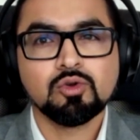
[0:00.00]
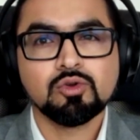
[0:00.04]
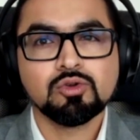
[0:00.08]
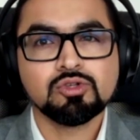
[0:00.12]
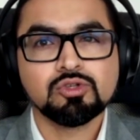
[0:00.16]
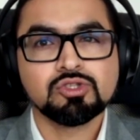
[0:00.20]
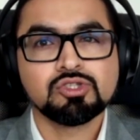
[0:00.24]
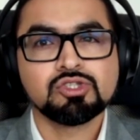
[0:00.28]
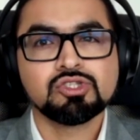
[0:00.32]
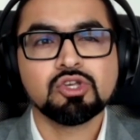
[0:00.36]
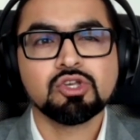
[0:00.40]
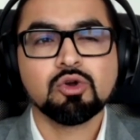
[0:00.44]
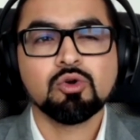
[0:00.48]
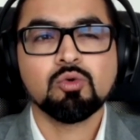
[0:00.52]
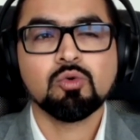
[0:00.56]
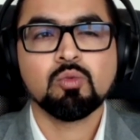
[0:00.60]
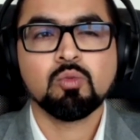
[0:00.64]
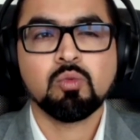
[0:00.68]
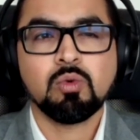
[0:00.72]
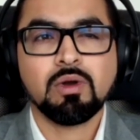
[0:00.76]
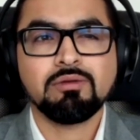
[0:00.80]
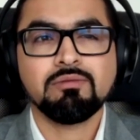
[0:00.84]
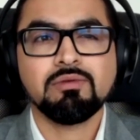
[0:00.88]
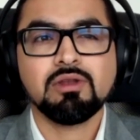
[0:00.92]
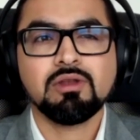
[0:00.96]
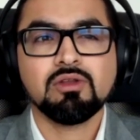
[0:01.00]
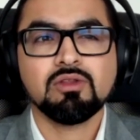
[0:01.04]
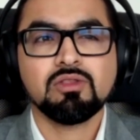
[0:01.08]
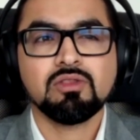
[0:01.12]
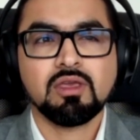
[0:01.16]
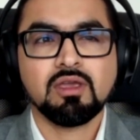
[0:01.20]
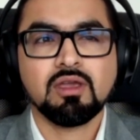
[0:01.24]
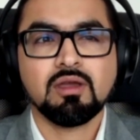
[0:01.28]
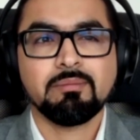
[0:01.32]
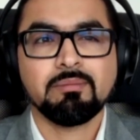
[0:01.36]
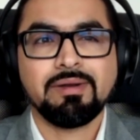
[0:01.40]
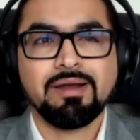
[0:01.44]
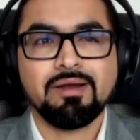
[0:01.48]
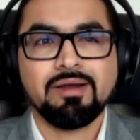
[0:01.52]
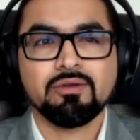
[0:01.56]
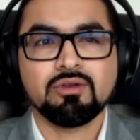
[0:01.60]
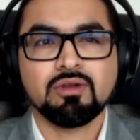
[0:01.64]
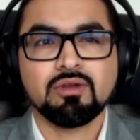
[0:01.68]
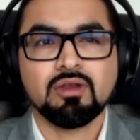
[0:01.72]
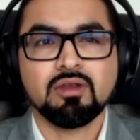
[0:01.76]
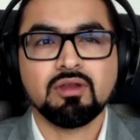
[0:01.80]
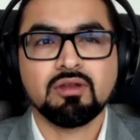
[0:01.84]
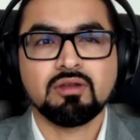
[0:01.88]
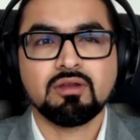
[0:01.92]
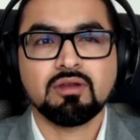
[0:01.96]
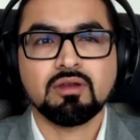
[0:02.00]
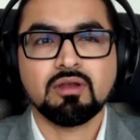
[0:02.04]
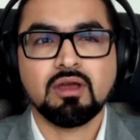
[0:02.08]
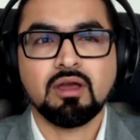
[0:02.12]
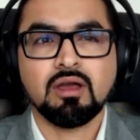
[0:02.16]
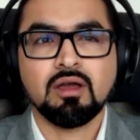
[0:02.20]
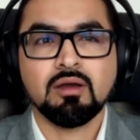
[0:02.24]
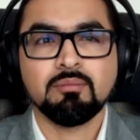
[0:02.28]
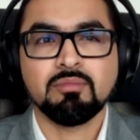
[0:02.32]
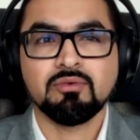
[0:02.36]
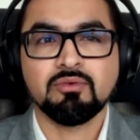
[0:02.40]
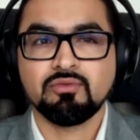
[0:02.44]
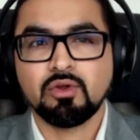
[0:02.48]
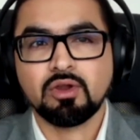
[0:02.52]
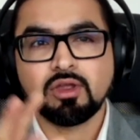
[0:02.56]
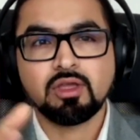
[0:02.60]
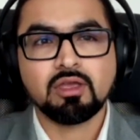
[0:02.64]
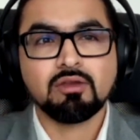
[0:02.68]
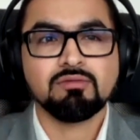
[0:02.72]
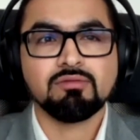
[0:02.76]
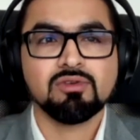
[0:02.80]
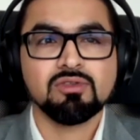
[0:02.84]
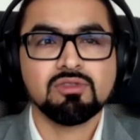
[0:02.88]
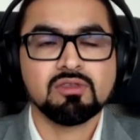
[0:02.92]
So one way to think about it, before I give you